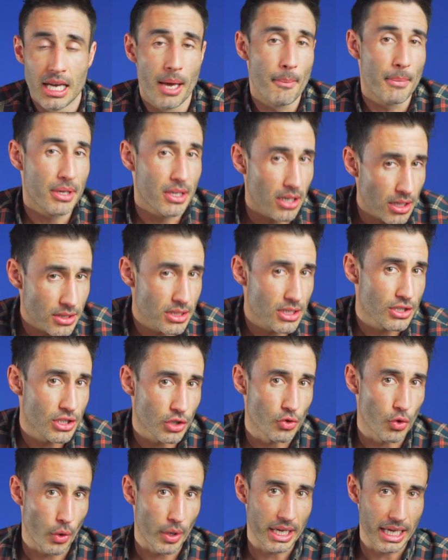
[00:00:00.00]
And because it's a
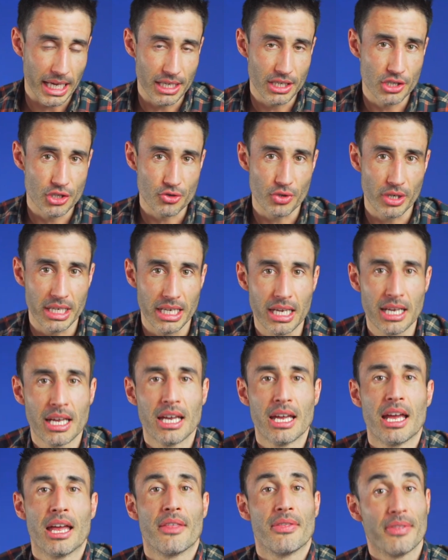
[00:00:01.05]
growing industry,
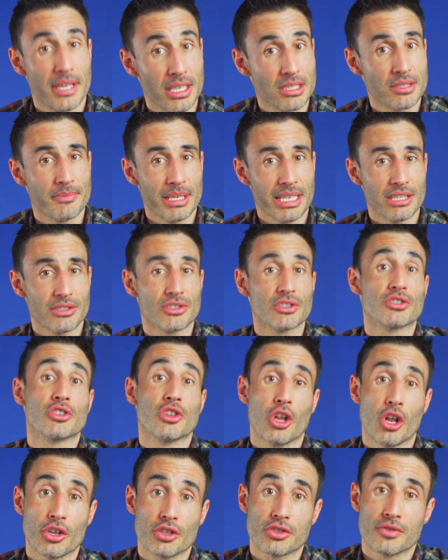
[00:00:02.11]
this means there's
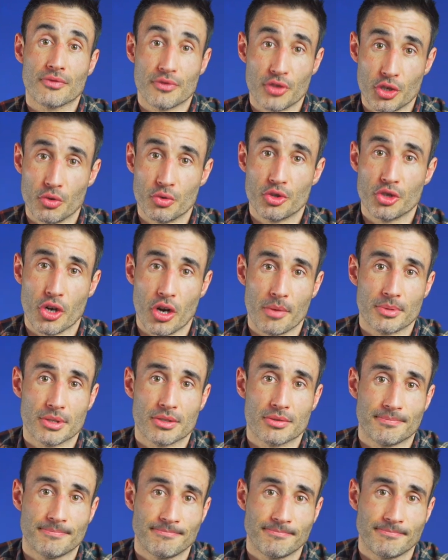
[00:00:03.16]
lots of new jobs.